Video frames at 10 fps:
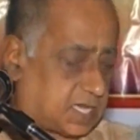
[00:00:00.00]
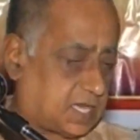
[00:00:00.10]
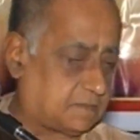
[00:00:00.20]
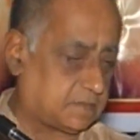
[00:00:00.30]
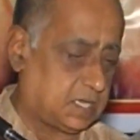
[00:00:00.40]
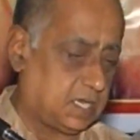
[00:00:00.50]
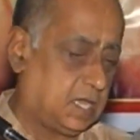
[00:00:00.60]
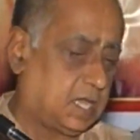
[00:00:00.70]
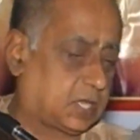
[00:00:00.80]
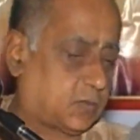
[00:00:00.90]
a
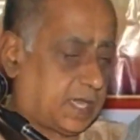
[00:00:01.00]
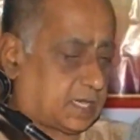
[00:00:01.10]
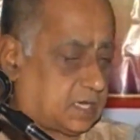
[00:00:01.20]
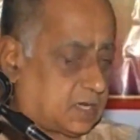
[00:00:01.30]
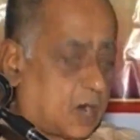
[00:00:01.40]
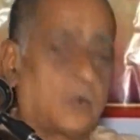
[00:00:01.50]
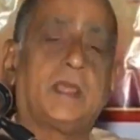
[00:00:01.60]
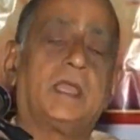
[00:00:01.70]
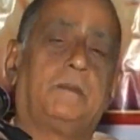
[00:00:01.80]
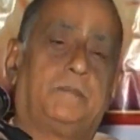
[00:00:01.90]
quick
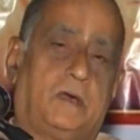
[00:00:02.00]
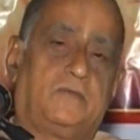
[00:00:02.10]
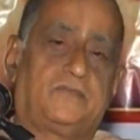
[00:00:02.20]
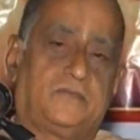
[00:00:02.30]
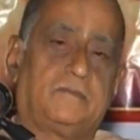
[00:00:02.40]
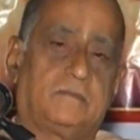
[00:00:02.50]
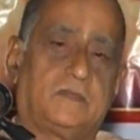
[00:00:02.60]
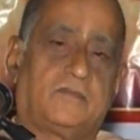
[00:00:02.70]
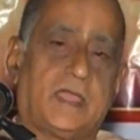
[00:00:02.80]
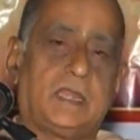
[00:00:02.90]
rounding up of
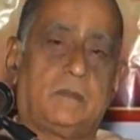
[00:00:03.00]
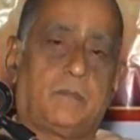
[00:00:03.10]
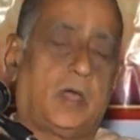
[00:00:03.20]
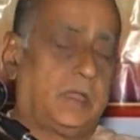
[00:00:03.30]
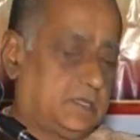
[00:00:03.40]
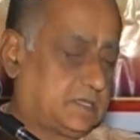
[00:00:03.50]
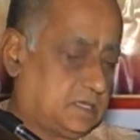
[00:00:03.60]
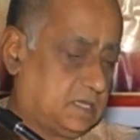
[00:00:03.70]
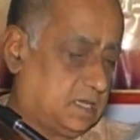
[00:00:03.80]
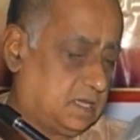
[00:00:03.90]
the final points,
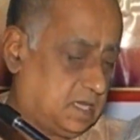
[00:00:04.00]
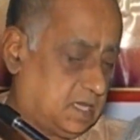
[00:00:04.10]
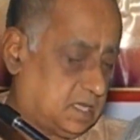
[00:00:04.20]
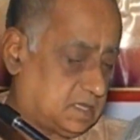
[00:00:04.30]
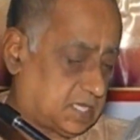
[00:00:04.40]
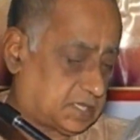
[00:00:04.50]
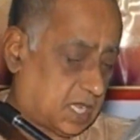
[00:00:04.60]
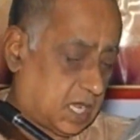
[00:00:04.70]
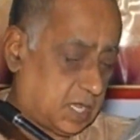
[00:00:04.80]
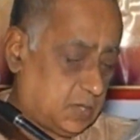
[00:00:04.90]

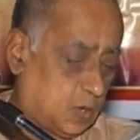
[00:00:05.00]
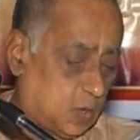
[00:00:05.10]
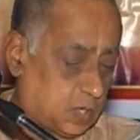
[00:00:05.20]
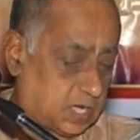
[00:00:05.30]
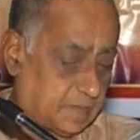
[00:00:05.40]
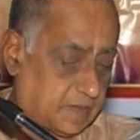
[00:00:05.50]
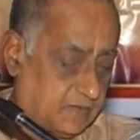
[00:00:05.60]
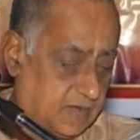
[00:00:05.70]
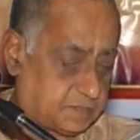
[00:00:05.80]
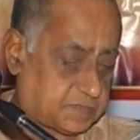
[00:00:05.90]
tada yogam
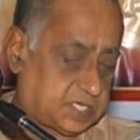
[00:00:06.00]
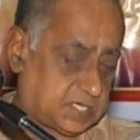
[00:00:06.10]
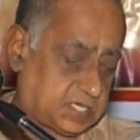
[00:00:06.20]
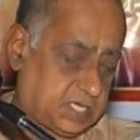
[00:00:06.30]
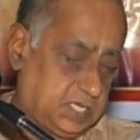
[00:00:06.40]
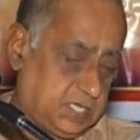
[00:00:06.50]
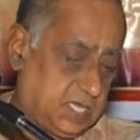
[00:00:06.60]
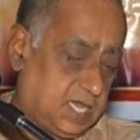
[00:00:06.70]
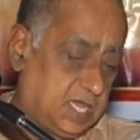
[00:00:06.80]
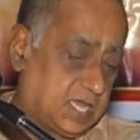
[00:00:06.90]
avapsyasi,
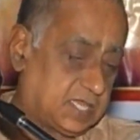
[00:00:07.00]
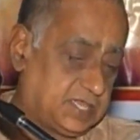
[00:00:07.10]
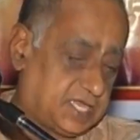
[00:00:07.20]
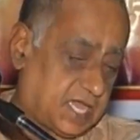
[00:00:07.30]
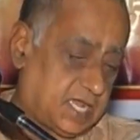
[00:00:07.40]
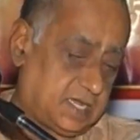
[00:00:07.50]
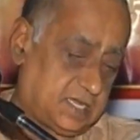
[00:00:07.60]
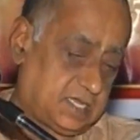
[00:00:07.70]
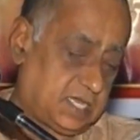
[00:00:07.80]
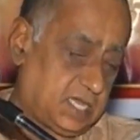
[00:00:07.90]

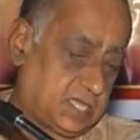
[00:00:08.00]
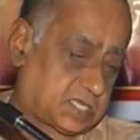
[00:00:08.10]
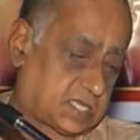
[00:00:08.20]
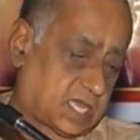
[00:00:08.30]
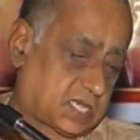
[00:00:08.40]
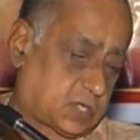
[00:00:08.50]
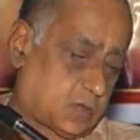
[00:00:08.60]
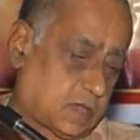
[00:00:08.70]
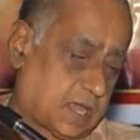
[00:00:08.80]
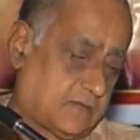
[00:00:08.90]
then he is said
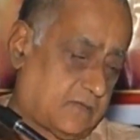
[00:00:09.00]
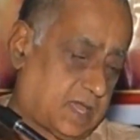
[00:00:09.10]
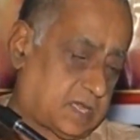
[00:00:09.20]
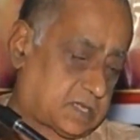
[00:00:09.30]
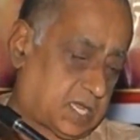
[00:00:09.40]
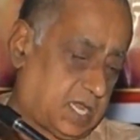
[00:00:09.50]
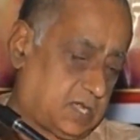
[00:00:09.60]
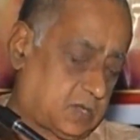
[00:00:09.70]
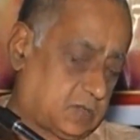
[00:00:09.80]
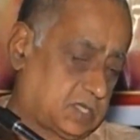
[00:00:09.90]
to have
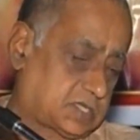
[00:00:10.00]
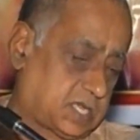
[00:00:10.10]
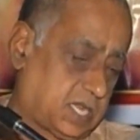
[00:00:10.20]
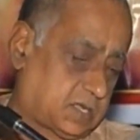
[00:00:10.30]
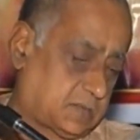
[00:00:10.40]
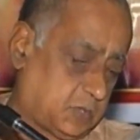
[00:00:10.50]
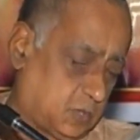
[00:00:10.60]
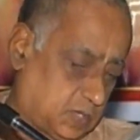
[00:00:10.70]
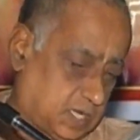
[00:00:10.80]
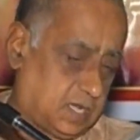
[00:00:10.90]
attained to the state of
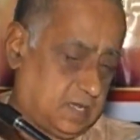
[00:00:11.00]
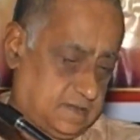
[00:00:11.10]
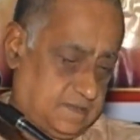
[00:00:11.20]
yoga.